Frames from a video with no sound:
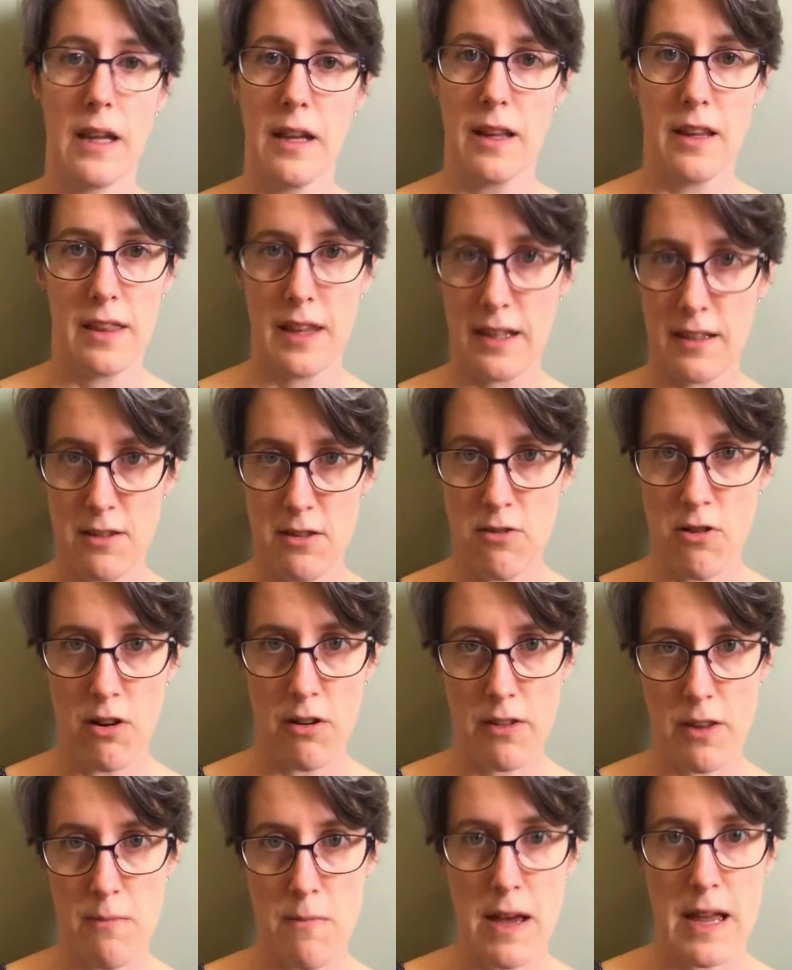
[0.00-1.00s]
That's not
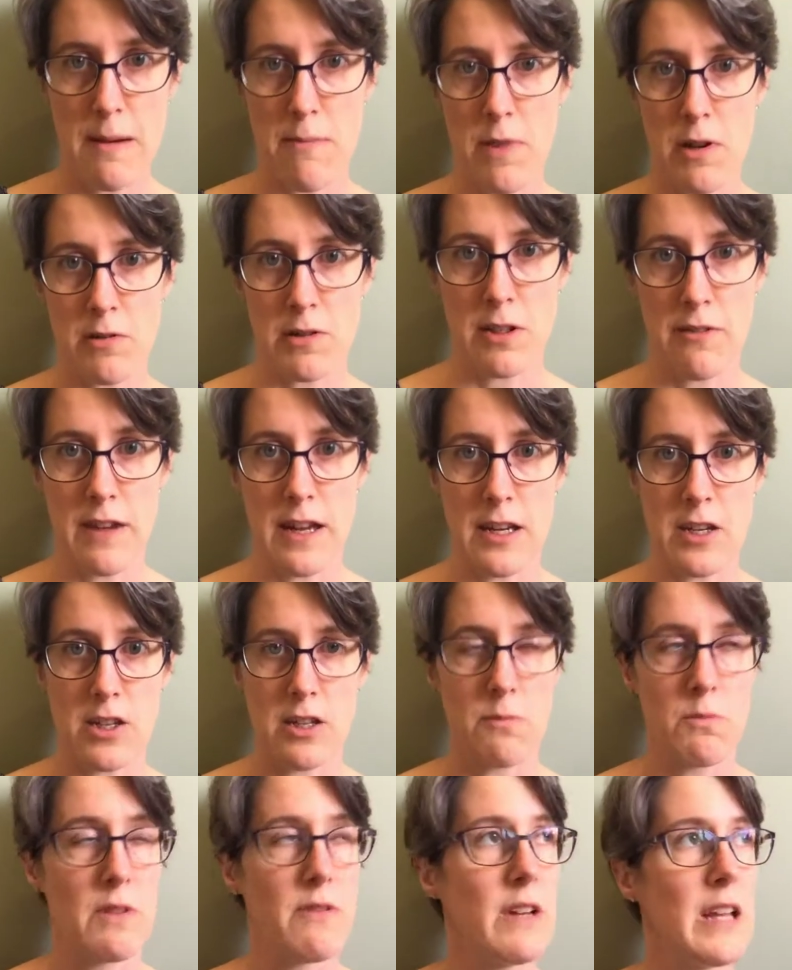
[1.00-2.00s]
the main motivation
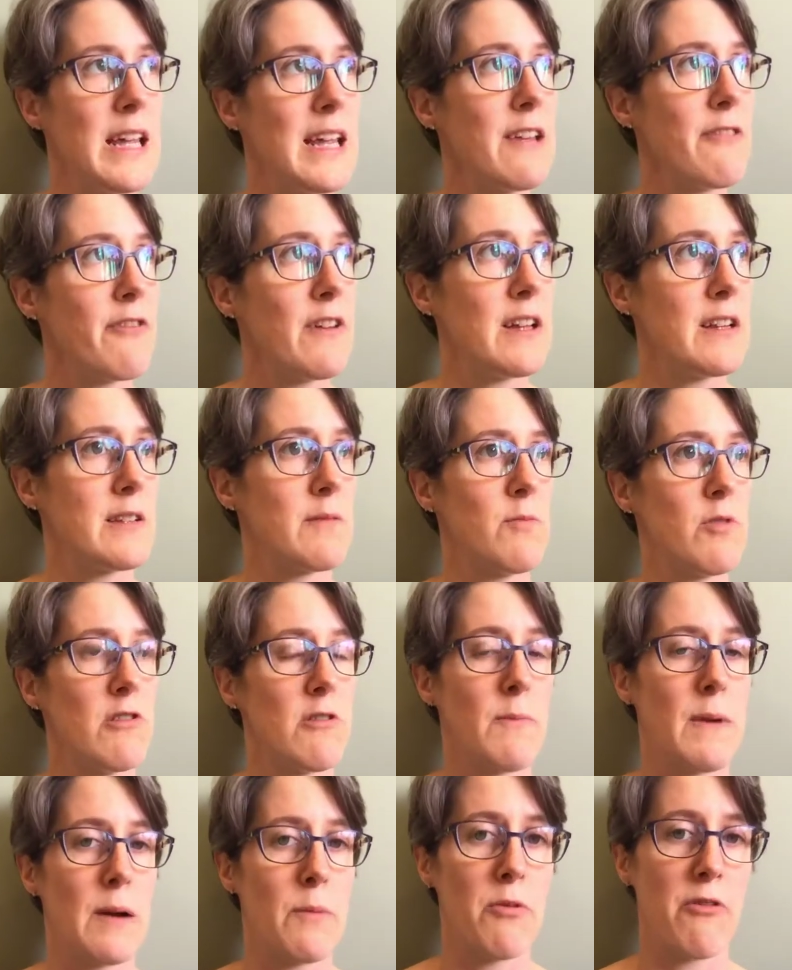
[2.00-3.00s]
with LEaF. It's more
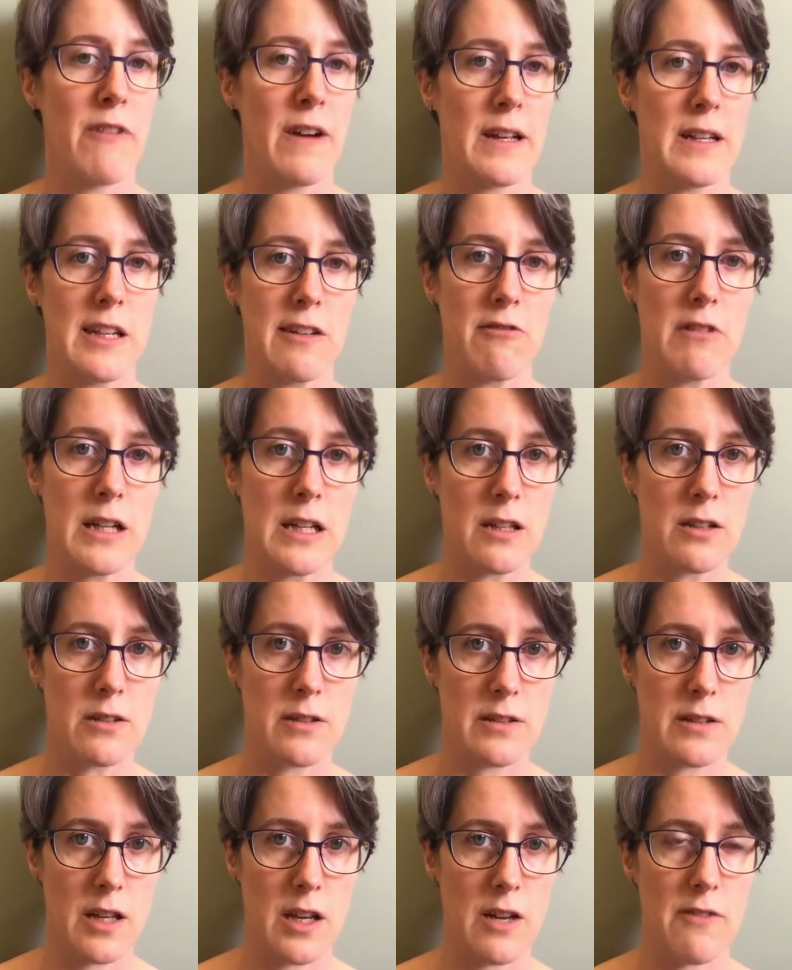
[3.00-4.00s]
about providing a really good
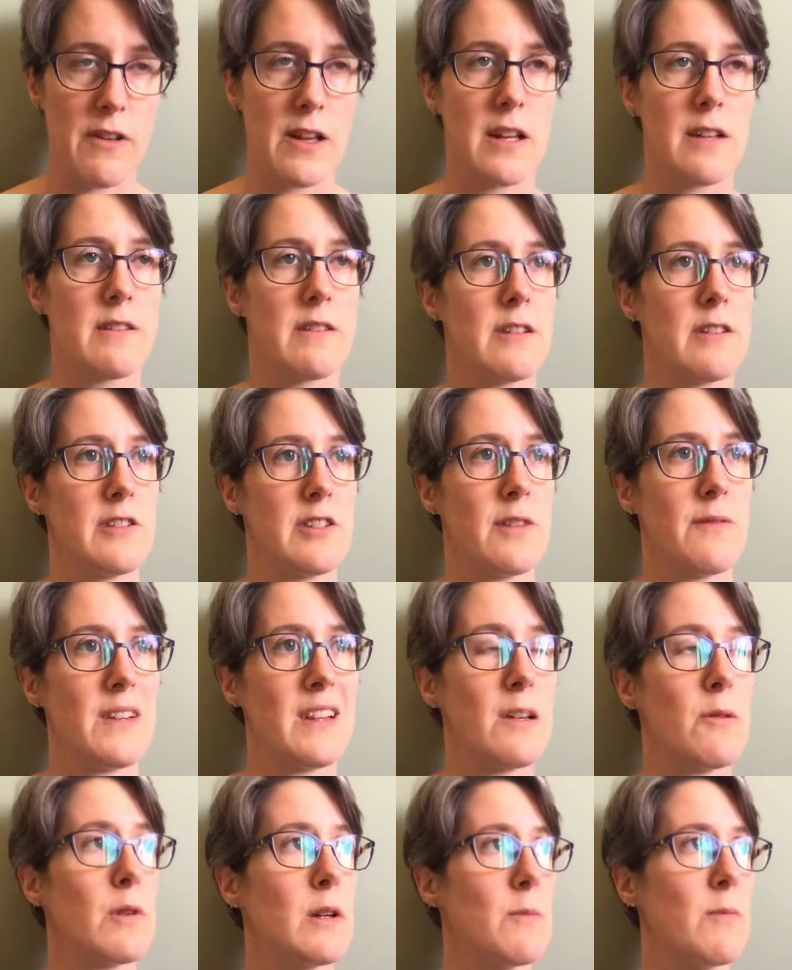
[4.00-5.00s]
service, something that
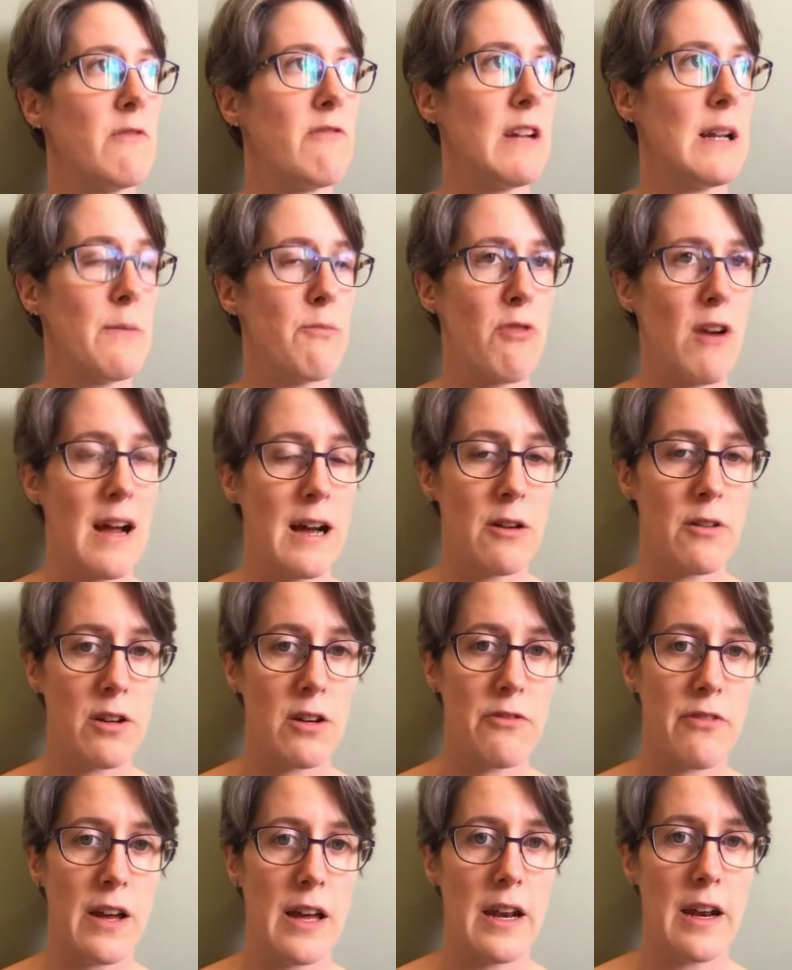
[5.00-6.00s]
we can be really proud of,
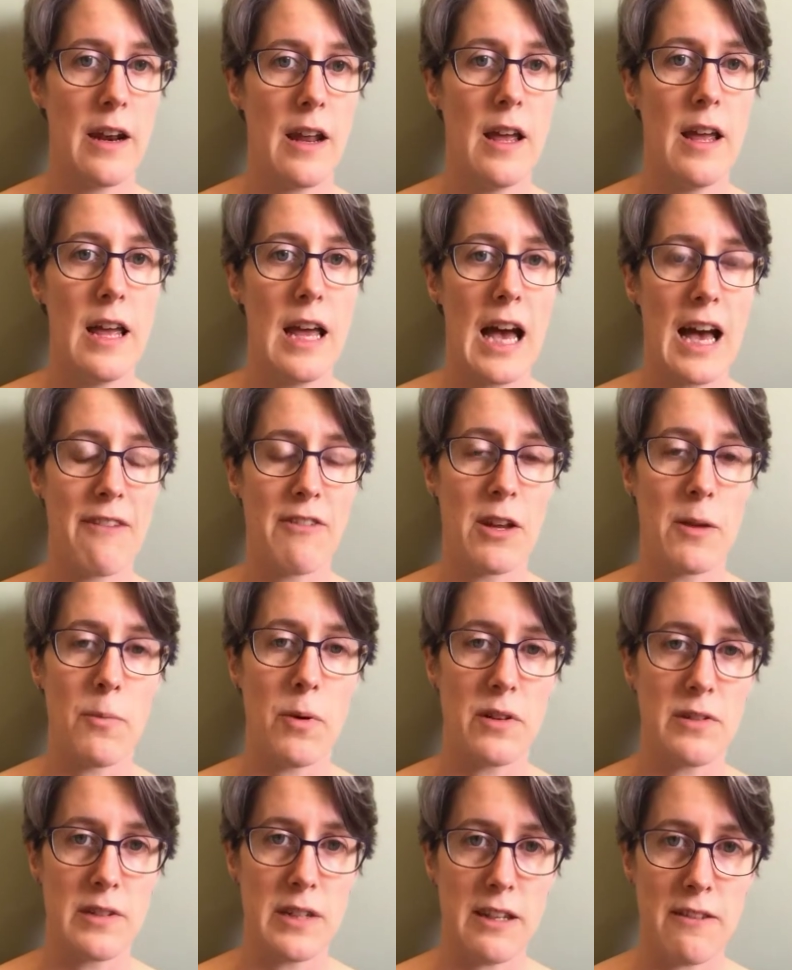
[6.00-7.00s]
and having a
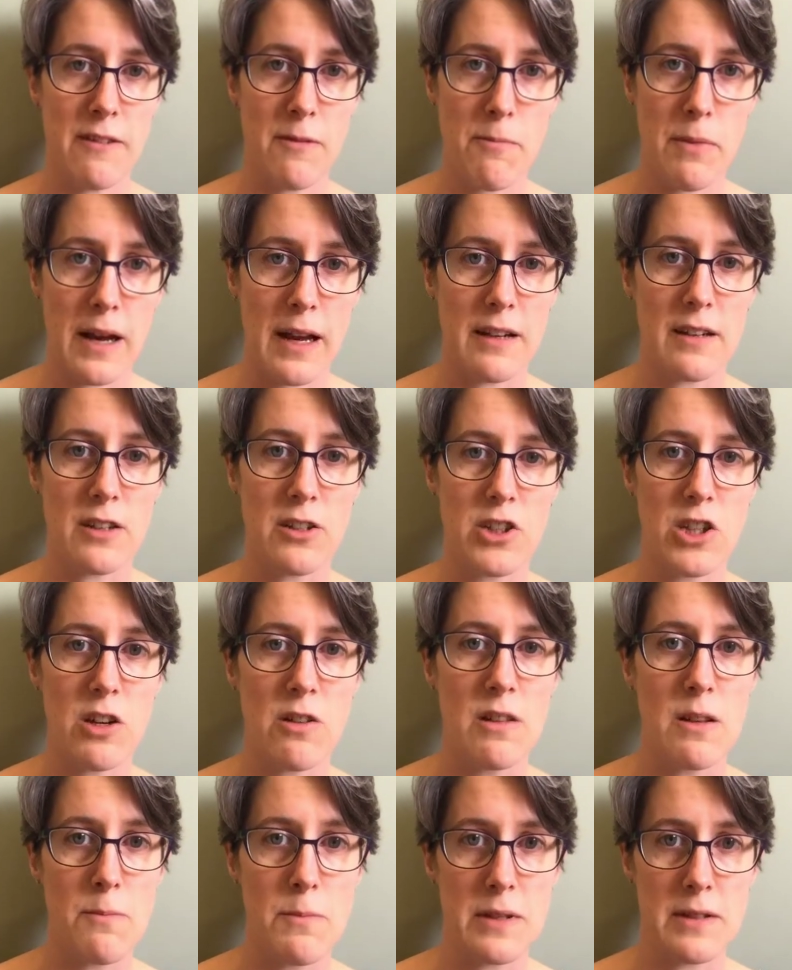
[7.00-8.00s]
positive impact, and showing
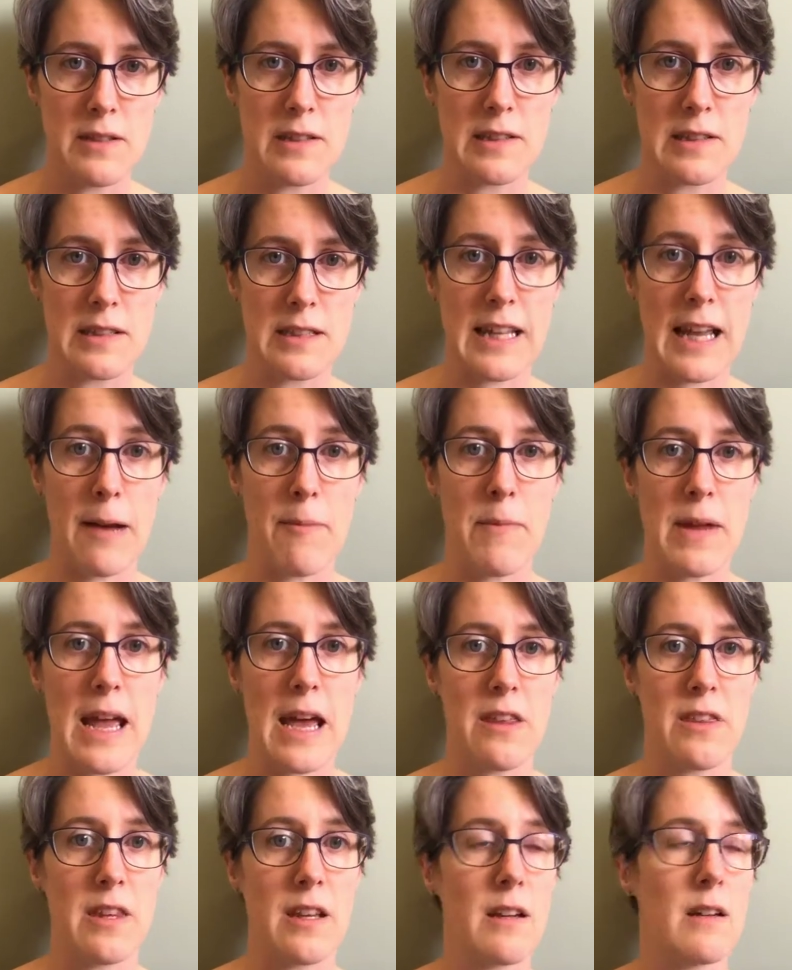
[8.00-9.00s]
that business can be
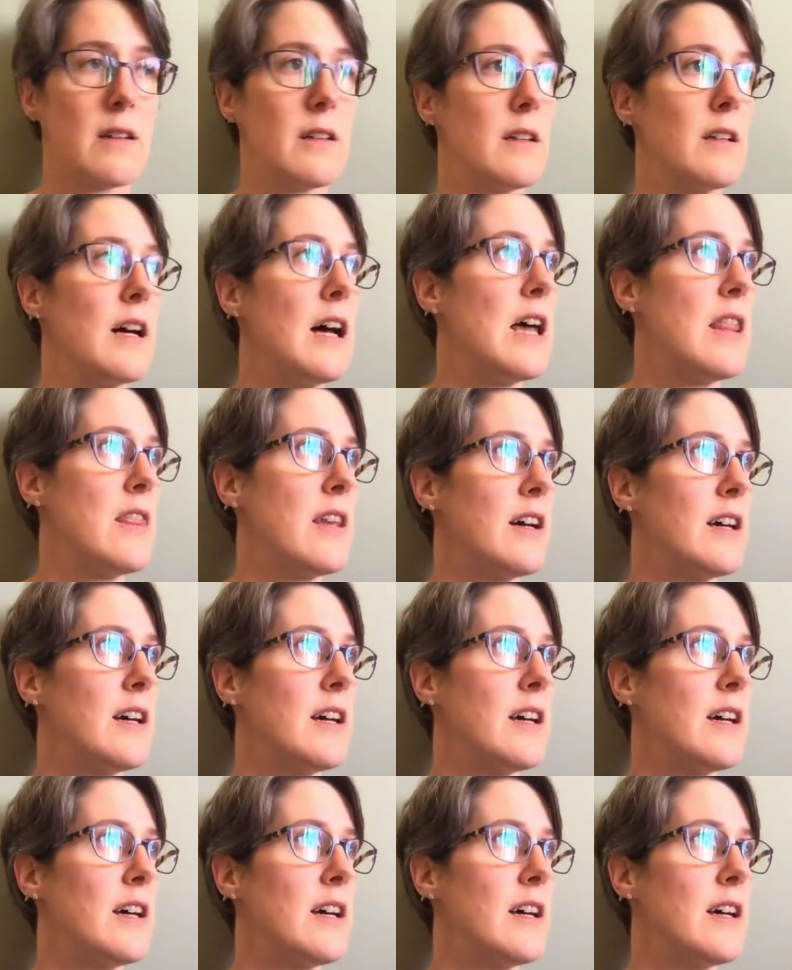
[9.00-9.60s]
ethical, and that